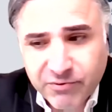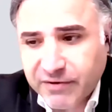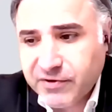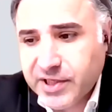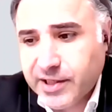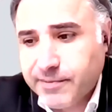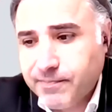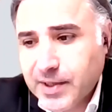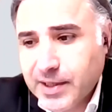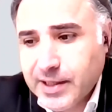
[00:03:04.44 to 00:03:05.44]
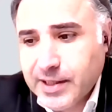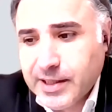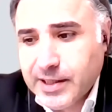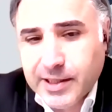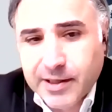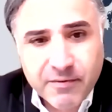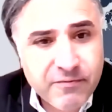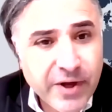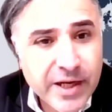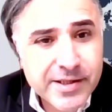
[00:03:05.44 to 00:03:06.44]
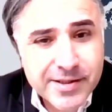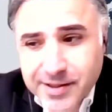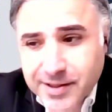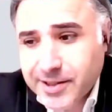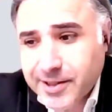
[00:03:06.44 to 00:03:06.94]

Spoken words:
South Africa. With that,